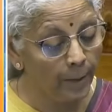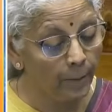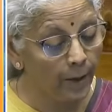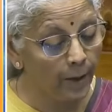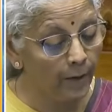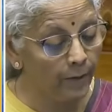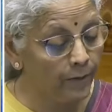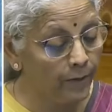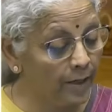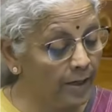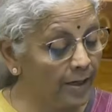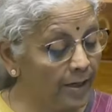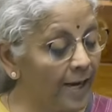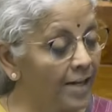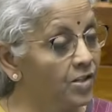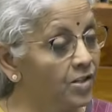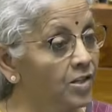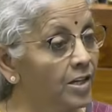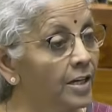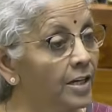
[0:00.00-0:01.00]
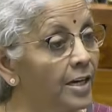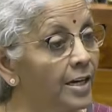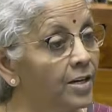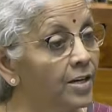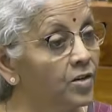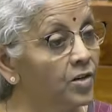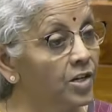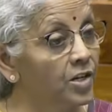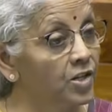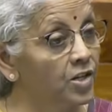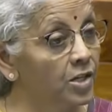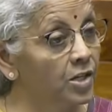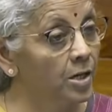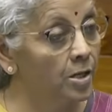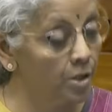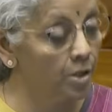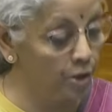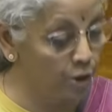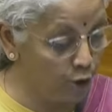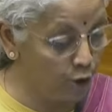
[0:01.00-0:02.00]
and above the tax and
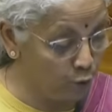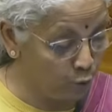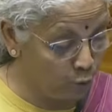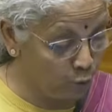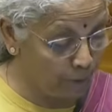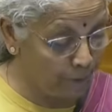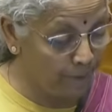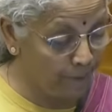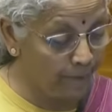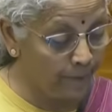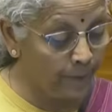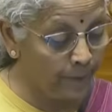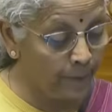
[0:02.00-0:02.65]
interest due.